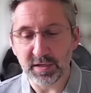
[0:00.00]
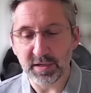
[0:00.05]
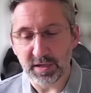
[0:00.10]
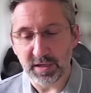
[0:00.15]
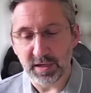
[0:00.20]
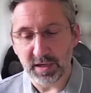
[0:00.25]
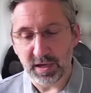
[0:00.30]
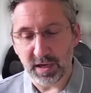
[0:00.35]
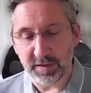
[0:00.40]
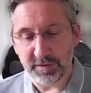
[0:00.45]

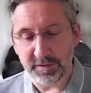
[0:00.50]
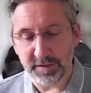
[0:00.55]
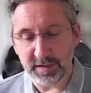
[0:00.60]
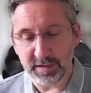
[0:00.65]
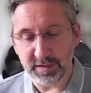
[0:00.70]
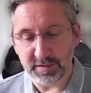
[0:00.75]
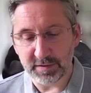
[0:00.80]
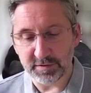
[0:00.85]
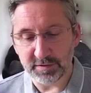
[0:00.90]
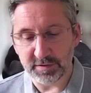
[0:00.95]
I
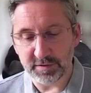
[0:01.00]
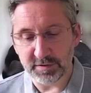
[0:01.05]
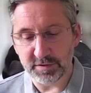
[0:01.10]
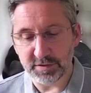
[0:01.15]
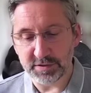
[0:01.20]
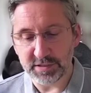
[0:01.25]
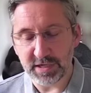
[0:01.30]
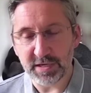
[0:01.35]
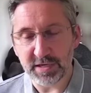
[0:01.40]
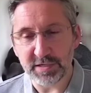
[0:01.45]
think that the
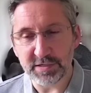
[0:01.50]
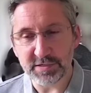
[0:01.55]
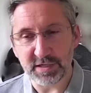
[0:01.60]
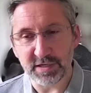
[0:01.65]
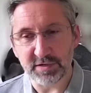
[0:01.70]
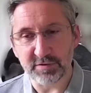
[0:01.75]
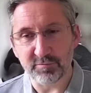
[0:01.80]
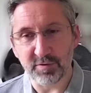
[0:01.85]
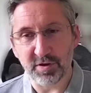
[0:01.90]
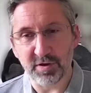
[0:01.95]
challenge then
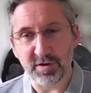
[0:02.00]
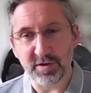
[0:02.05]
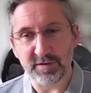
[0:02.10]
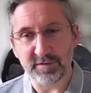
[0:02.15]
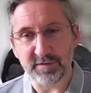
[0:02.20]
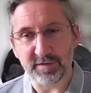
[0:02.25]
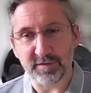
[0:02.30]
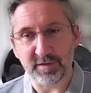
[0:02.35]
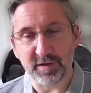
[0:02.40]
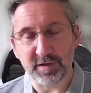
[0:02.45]

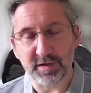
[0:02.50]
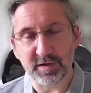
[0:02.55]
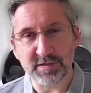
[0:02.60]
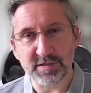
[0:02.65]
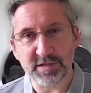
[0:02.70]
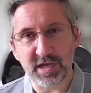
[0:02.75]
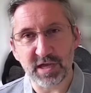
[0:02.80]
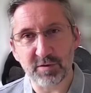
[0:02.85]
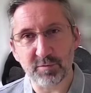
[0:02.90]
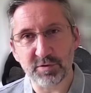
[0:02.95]
arises, like I
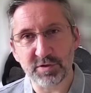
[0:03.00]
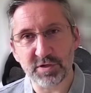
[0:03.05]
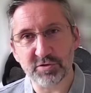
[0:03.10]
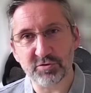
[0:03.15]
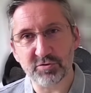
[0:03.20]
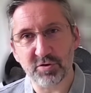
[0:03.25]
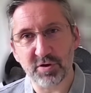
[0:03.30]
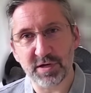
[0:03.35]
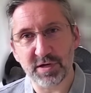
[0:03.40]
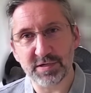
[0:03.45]
say, when you're
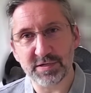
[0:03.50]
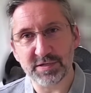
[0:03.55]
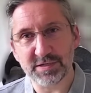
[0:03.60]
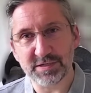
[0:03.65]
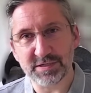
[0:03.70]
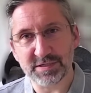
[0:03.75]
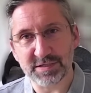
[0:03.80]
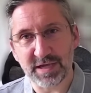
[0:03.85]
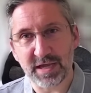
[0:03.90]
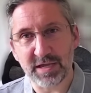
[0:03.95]
trying to
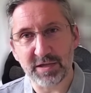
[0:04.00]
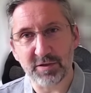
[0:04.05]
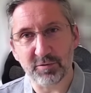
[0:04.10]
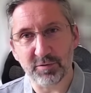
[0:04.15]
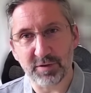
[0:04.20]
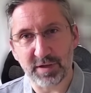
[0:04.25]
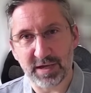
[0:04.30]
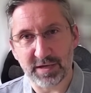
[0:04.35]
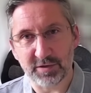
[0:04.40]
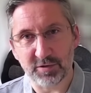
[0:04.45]
scale
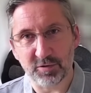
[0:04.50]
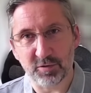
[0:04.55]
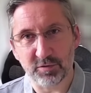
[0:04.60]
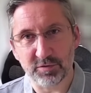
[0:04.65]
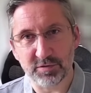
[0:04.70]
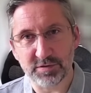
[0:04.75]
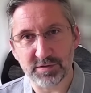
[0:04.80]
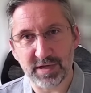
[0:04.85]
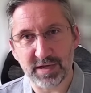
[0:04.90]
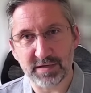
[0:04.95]
that
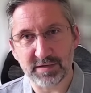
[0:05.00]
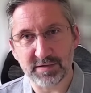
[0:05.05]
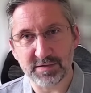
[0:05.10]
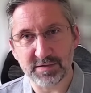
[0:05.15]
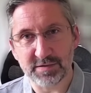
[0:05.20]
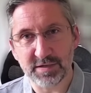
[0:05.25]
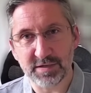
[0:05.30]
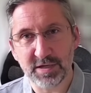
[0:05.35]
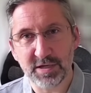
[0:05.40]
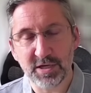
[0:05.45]
content,
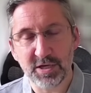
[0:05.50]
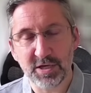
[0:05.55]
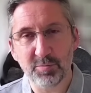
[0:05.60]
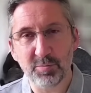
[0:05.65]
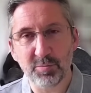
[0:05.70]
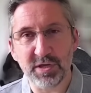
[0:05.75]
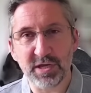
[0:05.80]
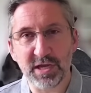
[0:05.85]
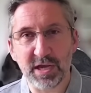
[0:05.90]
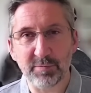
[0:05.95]

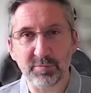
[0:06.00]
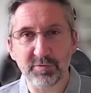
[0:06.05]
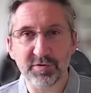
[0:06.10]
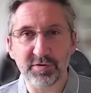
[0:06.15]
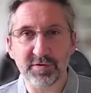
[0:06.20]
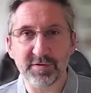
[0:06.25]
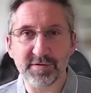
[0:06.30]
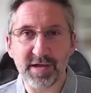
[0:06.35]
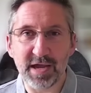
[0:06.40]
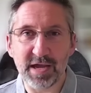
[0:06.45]
being able to
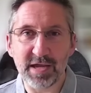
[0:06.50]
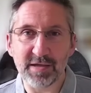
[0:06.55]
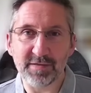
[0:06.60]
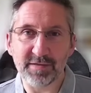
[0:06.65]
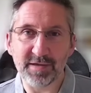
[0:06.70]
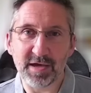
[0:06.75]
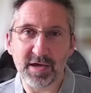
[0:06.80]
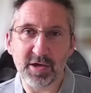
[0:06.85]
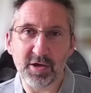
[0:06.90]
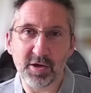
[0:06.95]
take
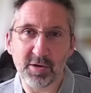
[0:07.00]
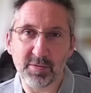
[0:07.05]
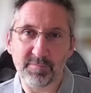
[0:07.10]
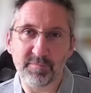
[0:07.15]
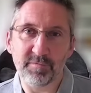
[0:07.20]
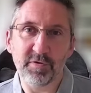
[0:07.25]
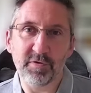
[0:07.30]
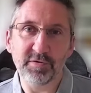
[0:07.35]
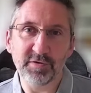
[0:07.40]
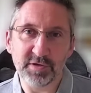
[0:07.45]
that
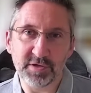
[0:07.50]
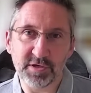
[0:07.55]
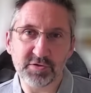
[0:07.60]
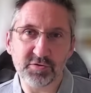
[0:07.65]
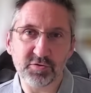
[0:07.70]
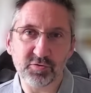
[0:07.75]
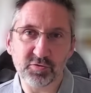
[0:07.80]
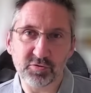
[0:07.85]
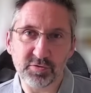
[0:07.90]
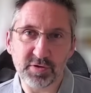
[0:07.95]
upfront
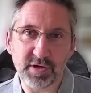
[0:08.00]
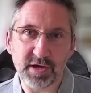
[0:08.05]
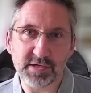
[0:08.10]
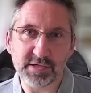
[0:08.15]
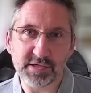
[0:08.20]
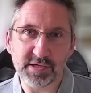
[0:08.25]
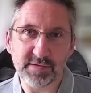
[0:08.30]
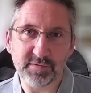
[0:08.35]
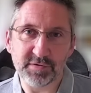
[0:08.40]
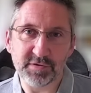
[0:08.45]
initial
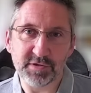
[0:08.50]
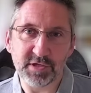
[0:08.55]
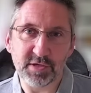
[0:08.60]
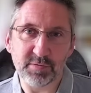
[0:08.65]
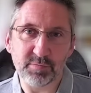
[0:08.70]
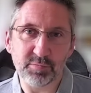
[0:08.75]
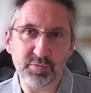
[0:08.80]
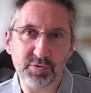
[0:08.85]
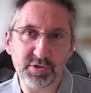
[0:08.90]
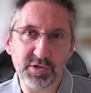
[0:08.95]
creativity
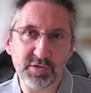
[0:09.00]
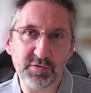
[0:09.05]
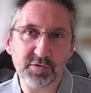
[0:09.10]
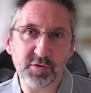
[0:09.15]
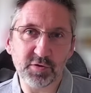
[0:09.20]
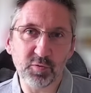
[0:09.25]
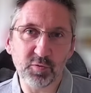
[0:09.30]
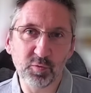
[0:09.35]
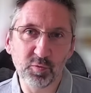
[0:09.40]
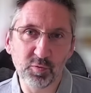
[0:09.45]
and produce
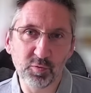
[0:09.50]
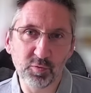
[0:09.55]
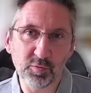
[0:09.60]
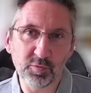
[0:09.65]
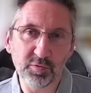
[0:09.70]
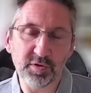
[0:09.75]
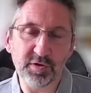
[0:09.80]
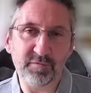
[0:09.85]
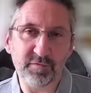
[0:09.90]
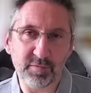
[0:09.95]
all
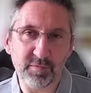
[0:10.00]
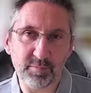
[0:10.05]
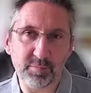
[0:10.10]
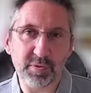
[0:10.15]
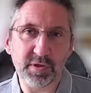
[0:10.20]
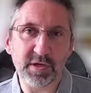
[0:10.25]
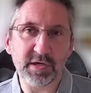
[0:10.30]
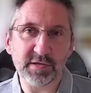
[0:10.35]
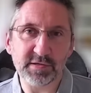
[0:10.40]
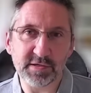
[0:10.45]
the different
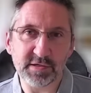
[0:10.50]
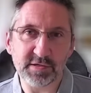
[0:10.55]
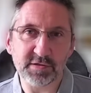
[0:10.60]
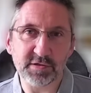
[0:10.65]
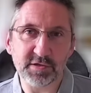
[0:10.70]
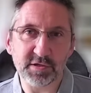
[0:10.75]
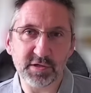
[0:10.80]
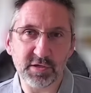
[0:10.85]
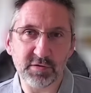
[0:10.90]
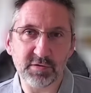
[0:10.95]
pieces
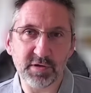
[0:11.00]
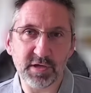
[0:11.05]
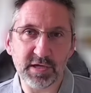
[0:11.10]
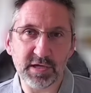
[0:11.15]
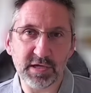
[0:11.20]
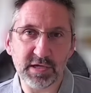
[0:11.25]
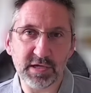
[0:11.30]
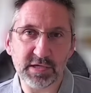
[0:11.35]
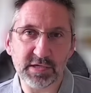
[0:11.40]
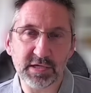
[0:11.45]
that you
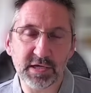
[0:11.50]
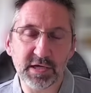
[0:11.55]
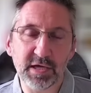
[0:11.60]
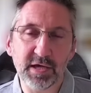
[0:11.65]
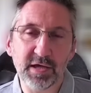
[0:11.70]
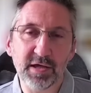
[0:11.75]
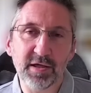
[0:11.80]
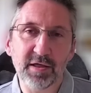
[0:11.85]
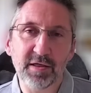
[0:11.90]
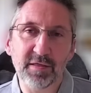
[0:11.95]
need.
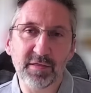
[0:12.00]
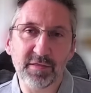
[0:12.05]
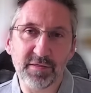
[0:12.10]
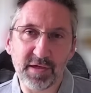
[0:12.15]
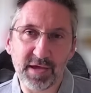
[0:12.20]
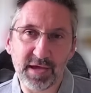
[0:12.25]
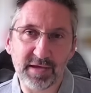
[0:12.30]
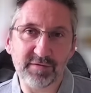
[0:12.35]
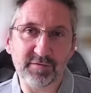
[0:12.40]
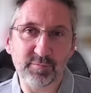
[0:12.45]

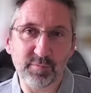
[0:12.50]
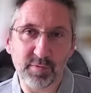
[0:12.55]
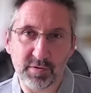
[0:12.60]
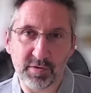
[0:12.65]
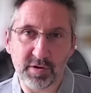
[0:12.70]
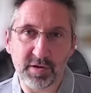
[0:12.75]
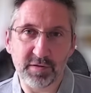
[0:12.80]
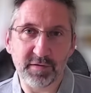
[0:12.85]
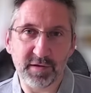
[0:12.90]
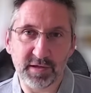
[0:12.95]
That's
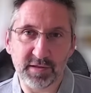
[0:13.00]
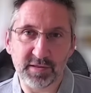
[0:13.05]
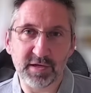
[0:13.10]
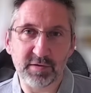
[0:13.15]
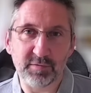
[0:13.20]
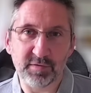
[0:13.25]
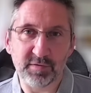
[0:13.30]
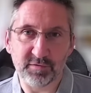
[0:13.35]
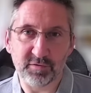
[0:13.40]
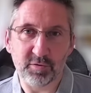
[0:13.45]
where I think
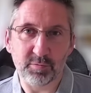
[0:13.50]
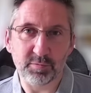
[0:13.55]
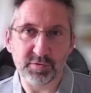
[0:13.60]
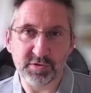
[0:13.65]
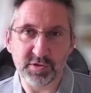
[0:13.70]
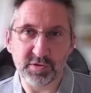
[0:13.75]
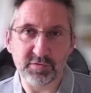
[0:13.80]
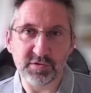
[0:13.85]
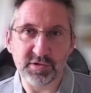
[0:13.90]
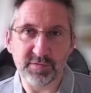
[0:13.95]
there is an
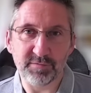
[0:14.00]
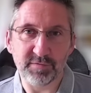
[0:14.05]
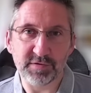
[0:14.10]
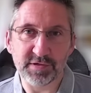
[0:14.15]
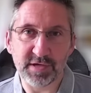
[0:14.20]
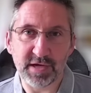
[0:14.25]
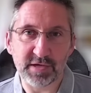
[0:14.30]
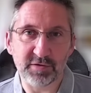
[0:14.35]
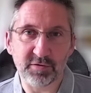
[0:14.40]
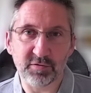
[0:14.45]
opportunity for
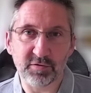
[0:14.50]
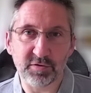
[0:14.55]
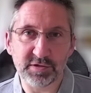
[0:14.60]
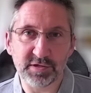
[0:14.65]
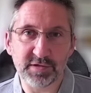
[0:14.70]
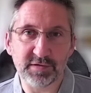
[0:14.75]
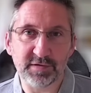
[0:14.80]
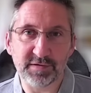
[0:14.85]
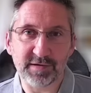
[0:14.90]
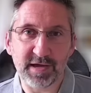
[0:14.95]

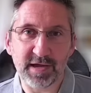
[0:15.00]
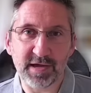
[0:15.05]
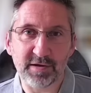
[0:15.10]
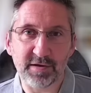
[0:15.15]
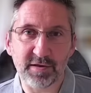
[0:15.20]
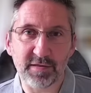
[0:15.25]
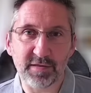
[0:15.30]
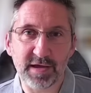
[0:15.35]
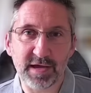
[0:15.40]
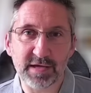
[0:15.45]
technology to
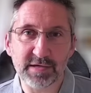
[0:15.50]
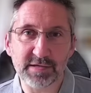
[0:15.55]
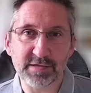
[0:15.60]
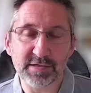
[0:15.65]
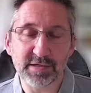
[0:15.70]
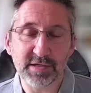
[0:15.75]
tailor that.